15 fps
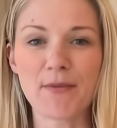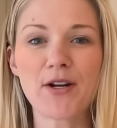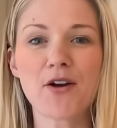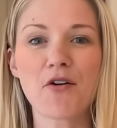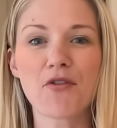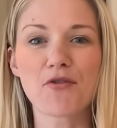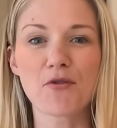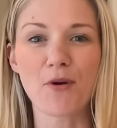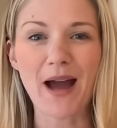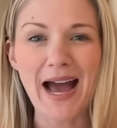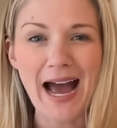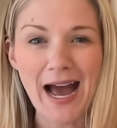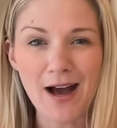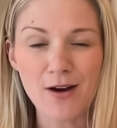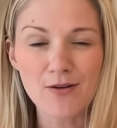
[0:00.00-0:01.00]
going to go through
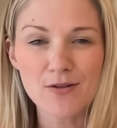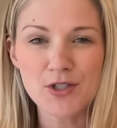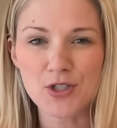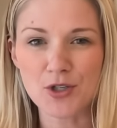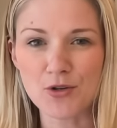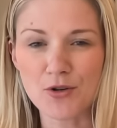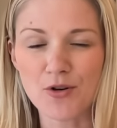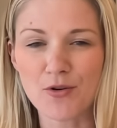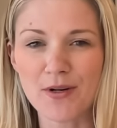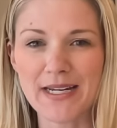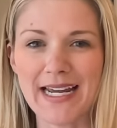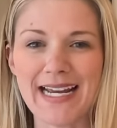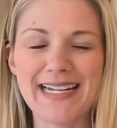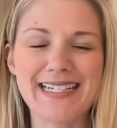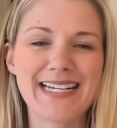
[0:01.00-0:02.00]
how to
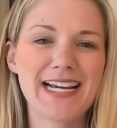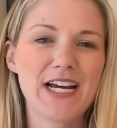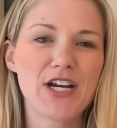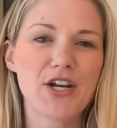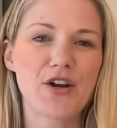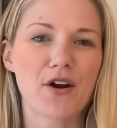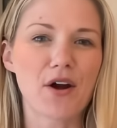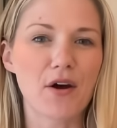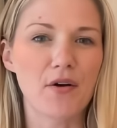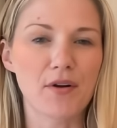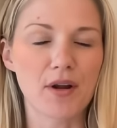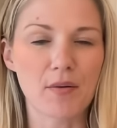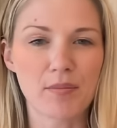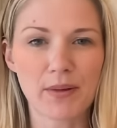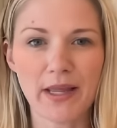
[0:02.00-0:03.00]
create your
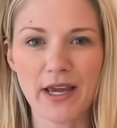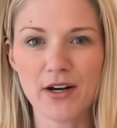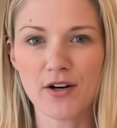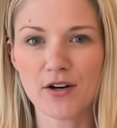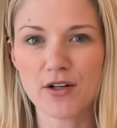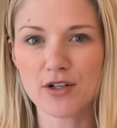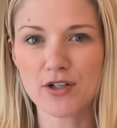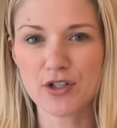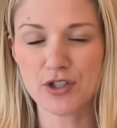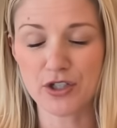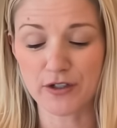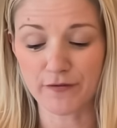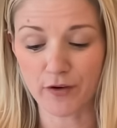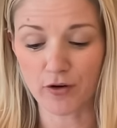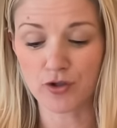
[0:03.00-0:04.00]
own planner,
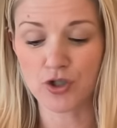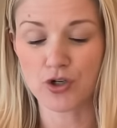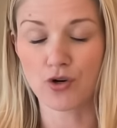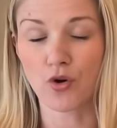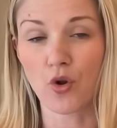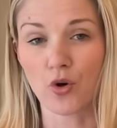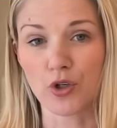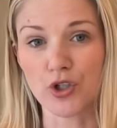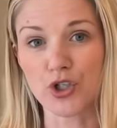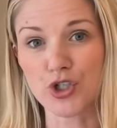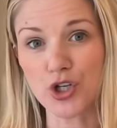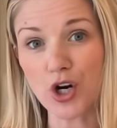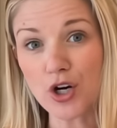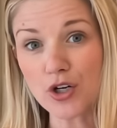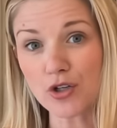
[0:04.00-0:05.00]
devotional, or
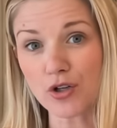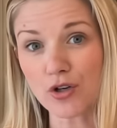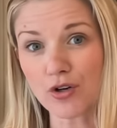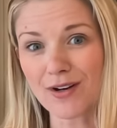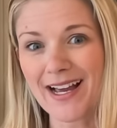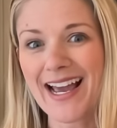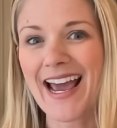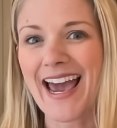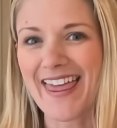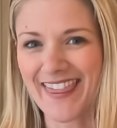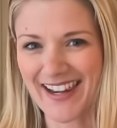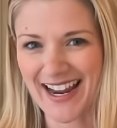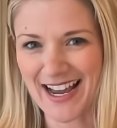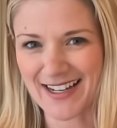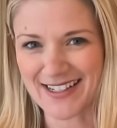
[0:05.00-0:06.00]
journal, and
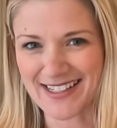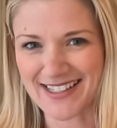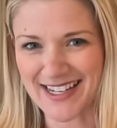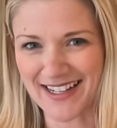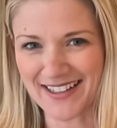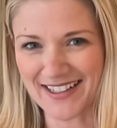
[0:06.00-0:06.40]
then how to sell